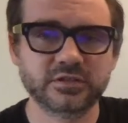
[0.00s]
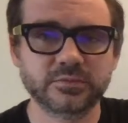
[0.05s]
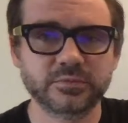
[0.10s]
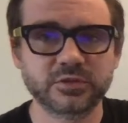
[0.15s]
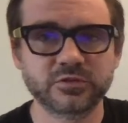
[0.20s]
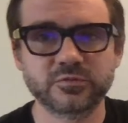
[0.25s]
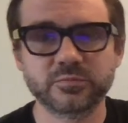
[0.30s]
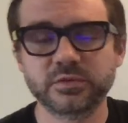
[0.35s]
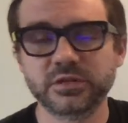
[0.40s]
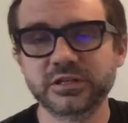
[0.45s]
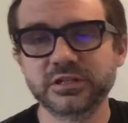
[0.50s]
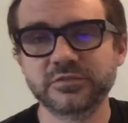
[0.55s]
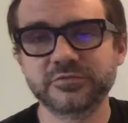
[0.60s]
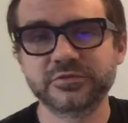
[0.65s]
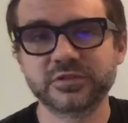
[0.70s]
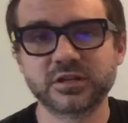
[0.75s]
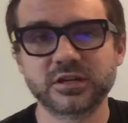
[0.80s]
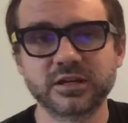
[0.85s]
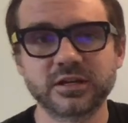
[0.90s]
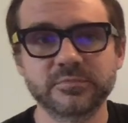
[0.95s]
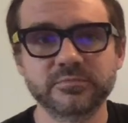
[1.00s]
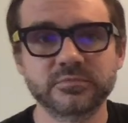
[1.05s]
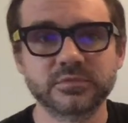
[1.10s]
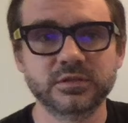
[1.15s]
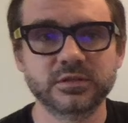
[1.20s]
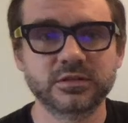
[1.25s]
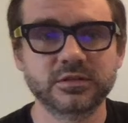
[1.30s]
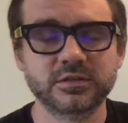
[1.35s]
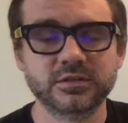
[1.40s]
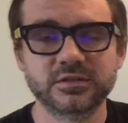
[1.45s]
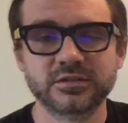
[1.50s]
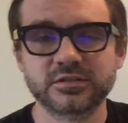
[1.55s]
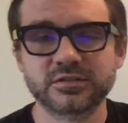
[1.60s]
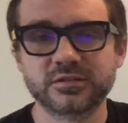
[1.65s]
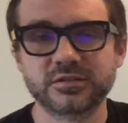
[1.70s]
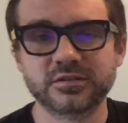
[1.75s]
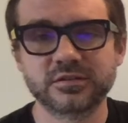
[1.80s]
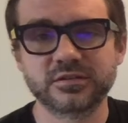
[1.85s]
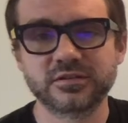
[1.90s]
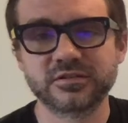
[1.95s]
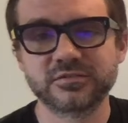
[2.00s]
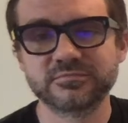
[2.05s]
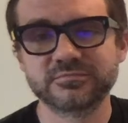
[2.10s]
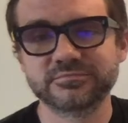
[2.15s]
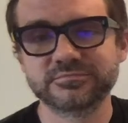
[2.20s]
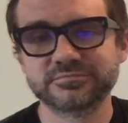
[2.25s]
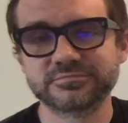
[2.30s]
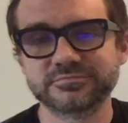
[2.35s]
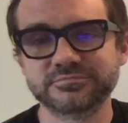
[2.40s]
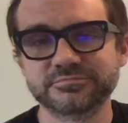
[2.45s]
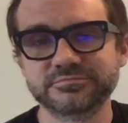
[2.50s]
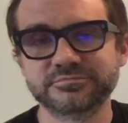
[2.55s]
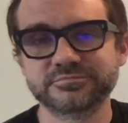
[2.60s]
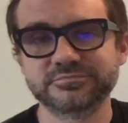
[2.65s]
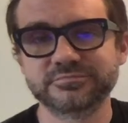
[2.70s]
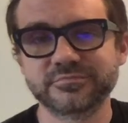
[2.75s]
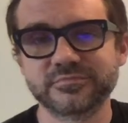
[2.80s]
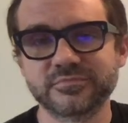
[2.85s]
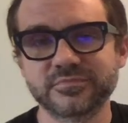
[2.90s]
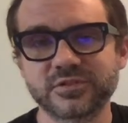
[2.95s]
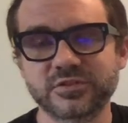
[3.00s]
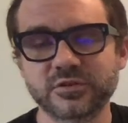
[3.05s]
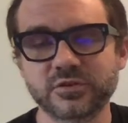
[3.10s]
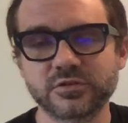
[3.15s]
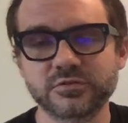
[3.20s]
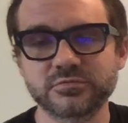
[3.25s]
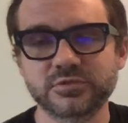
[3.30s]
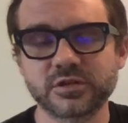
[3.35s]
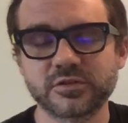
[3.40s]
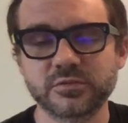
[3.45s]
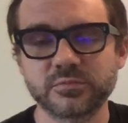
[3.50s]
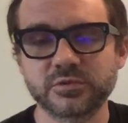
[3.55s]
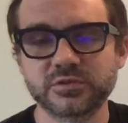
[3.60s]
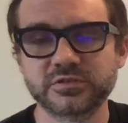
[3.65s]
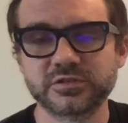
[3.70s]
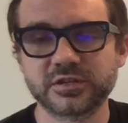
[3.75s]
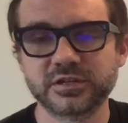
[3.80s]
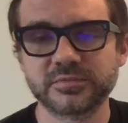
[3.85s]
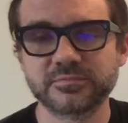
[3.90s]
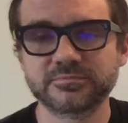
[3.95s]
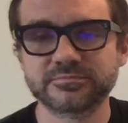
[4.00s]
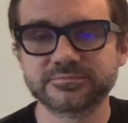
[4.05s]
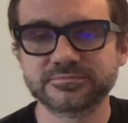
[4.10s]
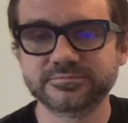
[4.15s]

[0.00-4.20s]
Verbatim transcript: I mean, there's plenty of time. Um, so nothing but time.